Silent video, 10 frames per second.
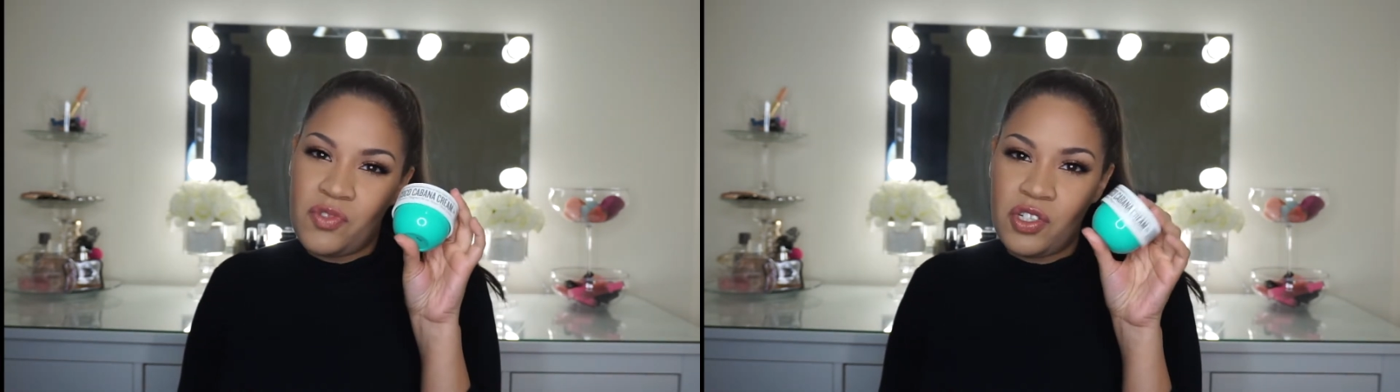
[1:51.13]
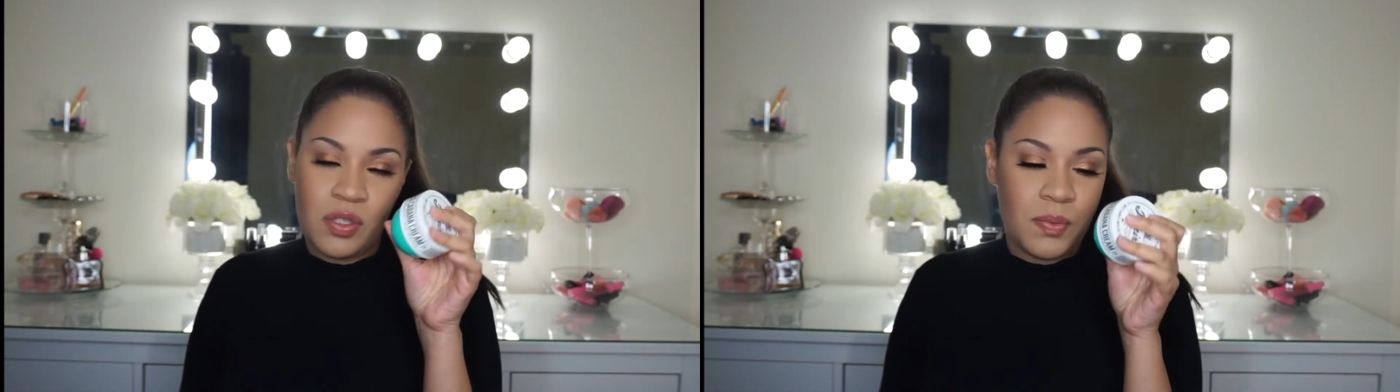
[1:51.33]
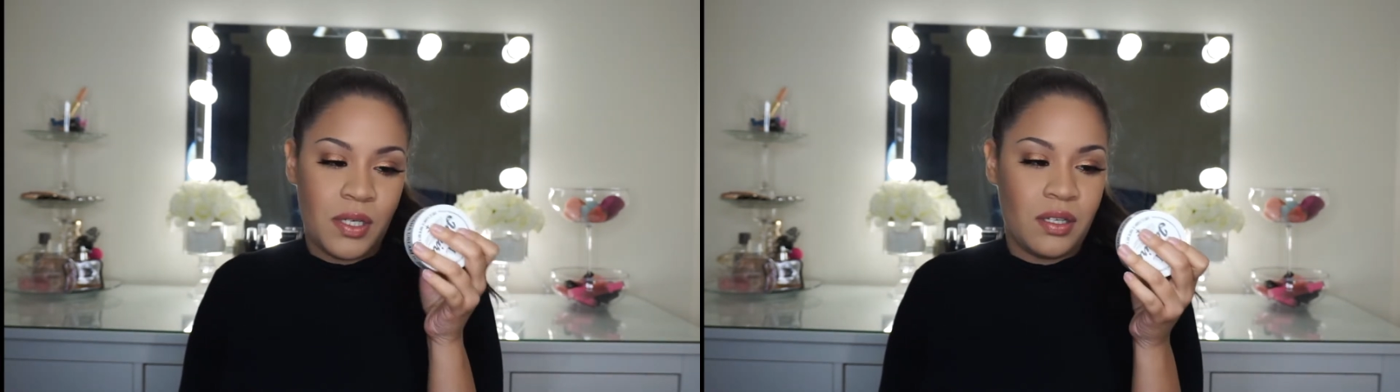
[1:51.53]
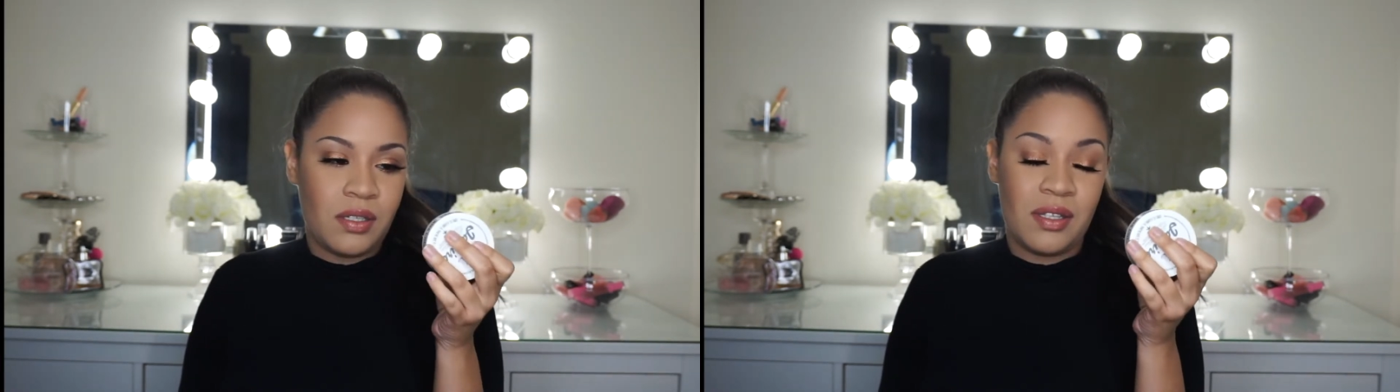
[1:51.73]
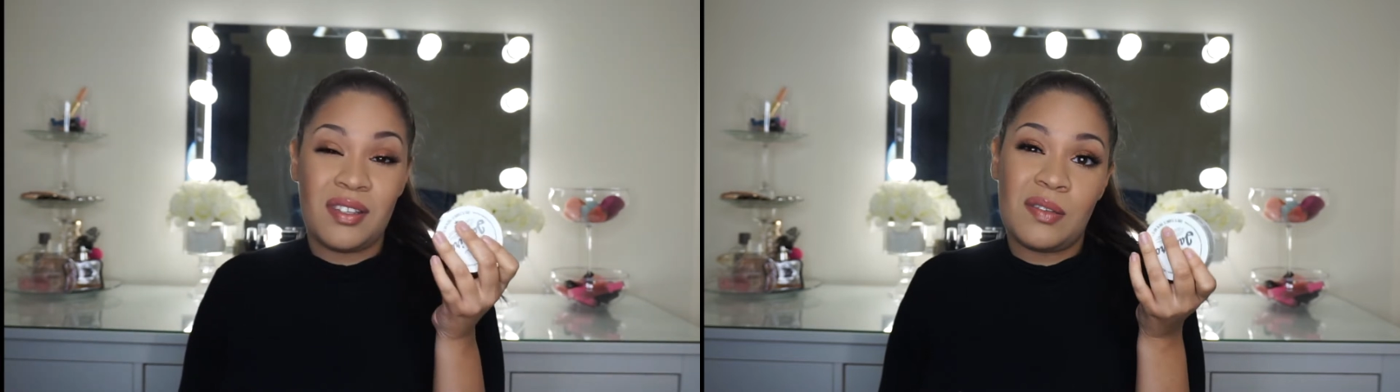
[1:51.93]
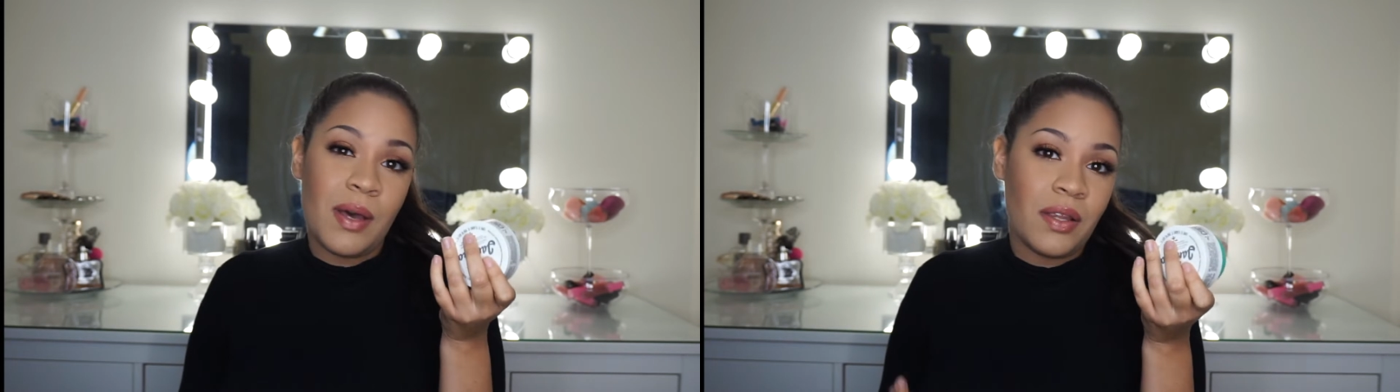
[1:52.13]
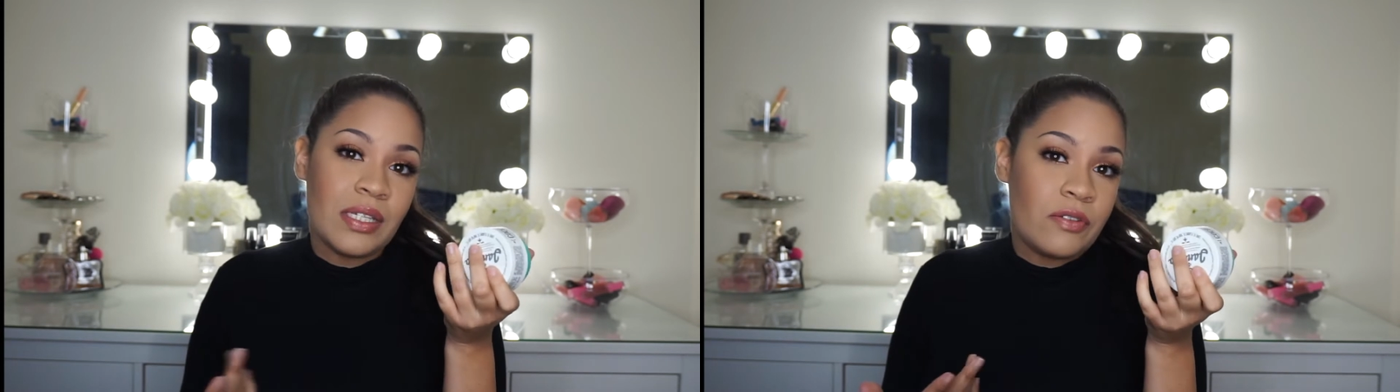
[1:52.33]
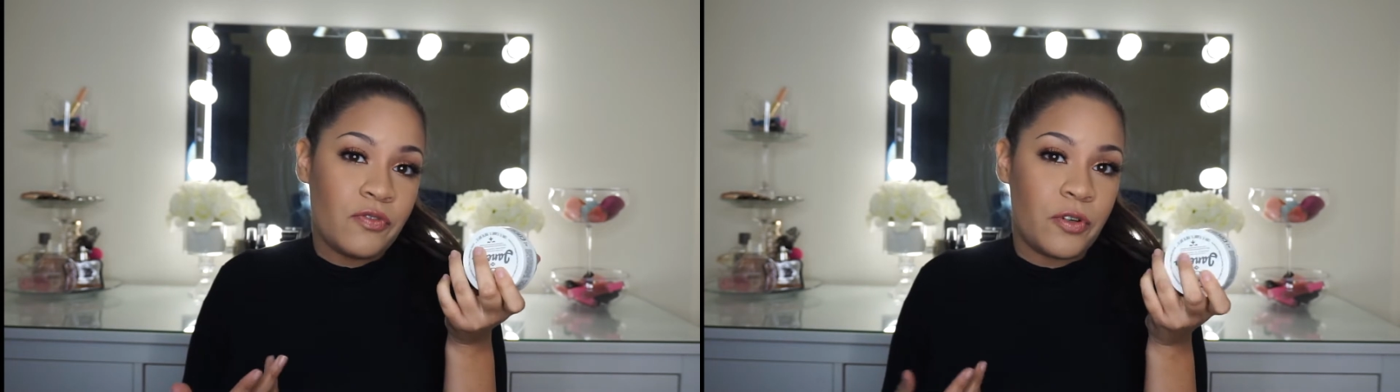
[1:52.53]
just because the smell
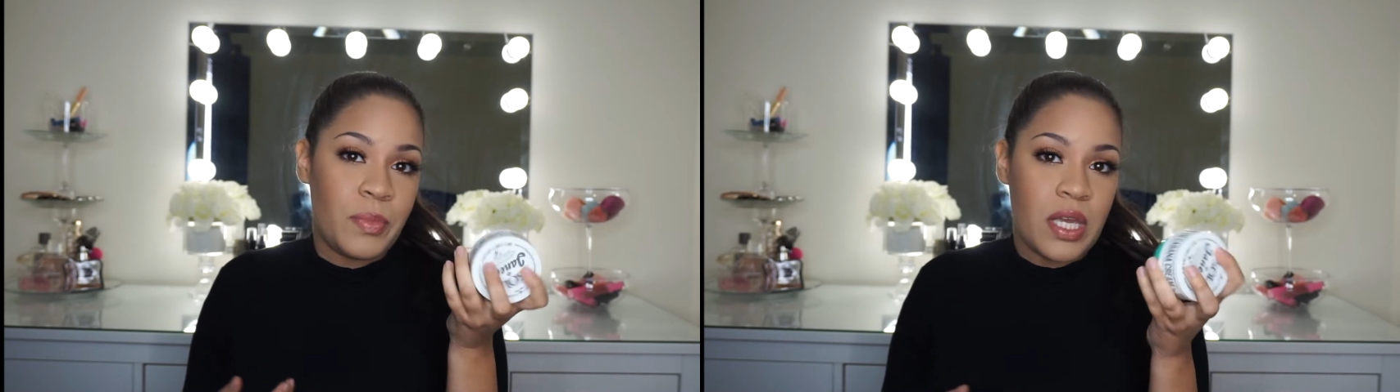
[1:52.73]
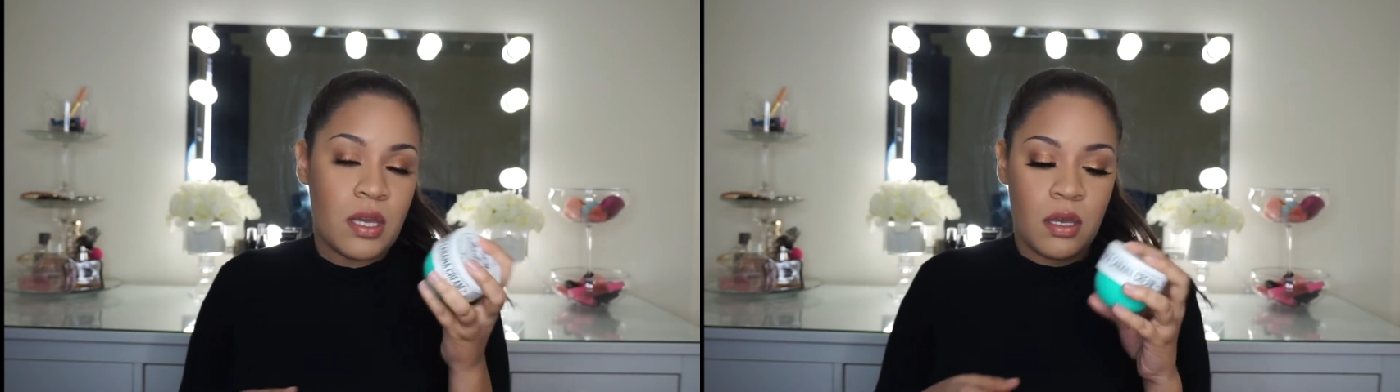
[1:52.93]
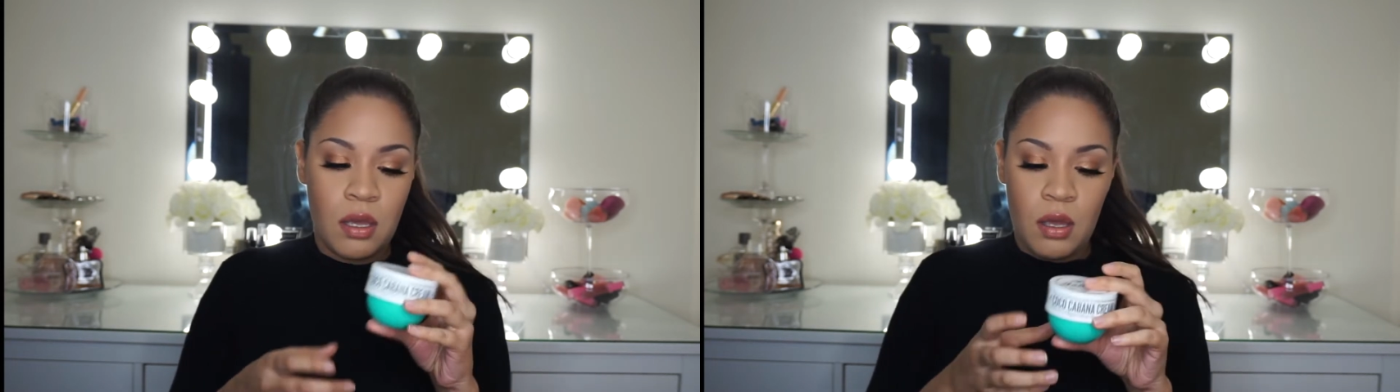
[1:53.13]
isn't for me.